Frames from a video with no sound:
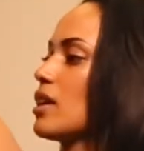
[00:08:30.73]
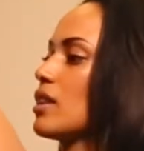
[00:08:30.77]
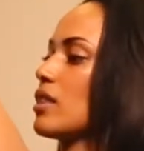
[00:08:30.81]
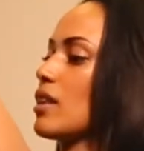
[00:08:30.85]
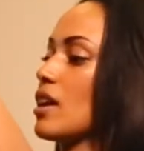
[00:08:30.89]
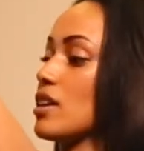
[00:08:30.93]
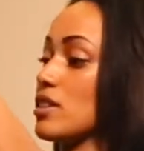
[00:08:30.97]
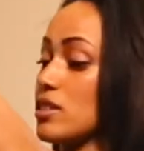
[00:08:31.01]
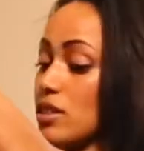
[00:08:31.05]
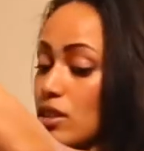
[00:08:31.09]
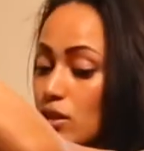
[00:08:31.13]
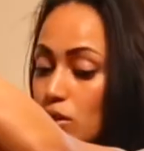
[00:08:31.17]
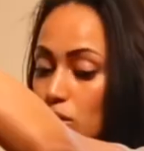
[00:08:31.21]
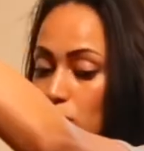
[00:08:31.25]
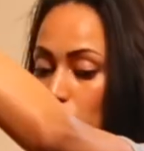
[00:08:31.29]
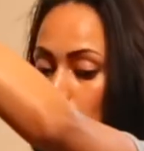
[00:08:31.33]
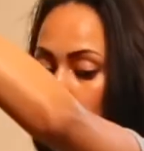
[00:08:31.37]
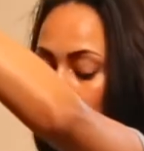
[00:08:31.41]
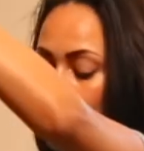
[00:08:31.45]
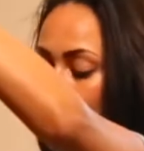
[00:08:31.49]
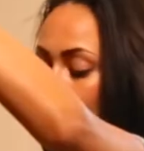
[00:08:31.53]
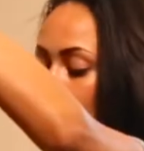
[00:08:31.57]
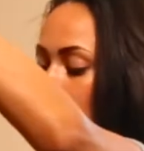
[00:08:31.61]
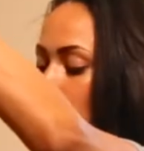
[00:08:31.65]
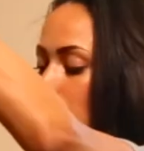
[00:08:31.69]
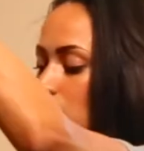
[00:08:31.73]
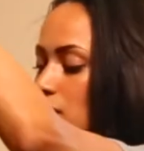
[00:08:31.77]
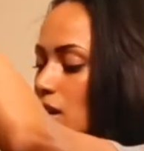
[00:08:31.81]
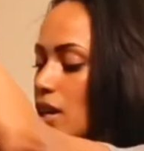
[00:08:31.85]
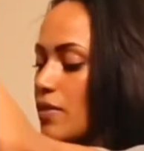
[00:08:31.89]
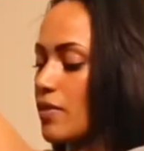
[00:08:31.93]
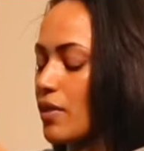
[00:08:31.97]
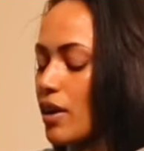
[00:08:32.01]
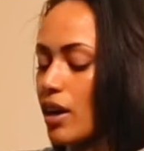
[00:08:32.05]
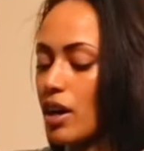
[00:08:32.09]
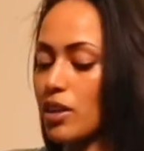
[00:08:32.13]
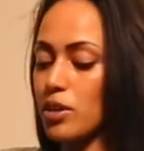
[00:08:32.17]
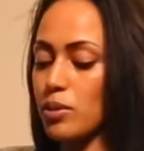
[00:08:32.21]
That's a good
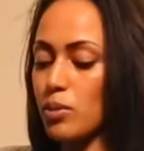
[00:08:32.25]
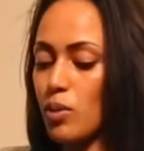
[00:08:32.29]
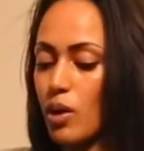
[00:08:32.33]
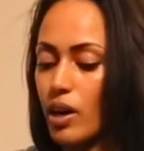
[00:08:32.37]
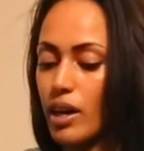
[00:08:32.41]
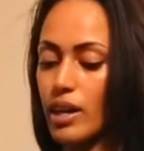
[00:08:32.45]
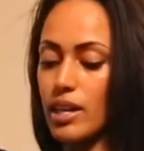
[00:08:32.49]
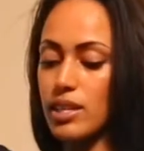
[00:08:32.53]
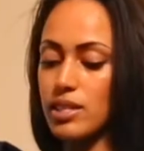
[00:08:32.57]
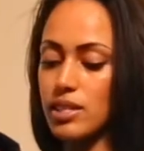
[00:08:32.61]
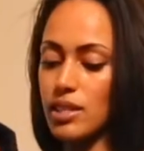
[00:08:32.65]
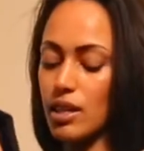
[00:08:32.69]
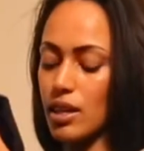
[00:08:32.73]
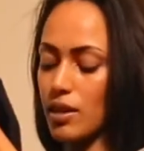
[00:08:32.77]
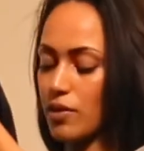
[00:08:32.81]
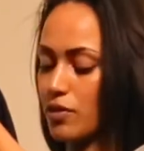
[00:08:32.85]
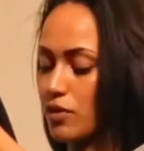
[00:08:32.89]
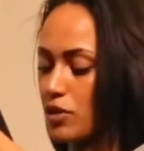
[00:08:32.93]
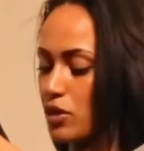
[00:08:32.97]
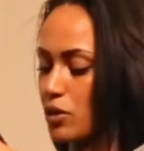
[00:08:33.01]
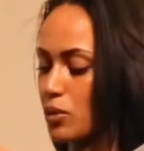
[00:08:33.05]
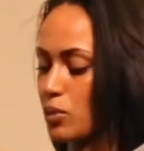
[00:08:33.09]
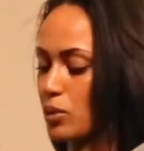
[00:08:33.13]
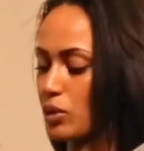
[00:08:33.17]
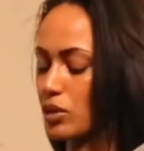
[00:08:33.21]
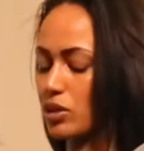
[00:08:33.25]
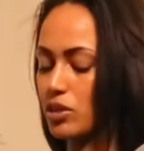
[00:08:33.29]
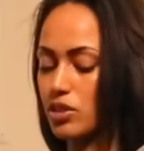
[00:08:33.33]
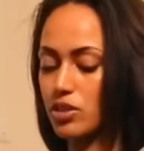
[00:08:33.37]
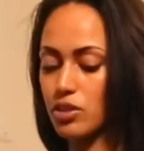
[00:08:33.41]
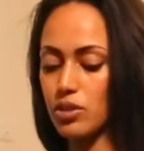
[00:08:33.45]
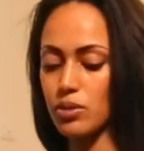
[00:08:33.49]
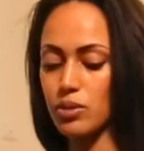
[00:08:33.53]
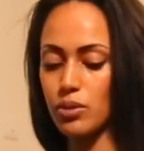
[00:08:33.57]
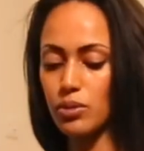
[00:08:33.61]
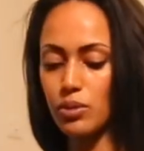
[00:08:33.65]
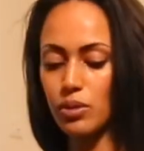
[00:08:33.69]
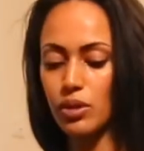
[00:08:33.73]
alternative. Otherwise, if you want
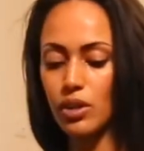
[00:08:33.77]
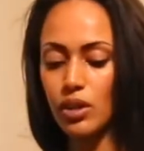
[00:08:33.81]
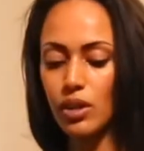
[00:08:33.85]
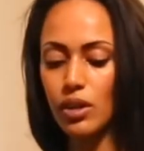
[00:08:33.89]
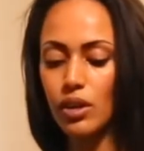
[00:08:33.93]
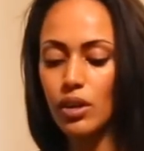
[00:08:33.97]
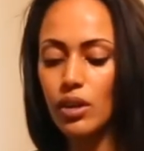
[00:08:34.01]
to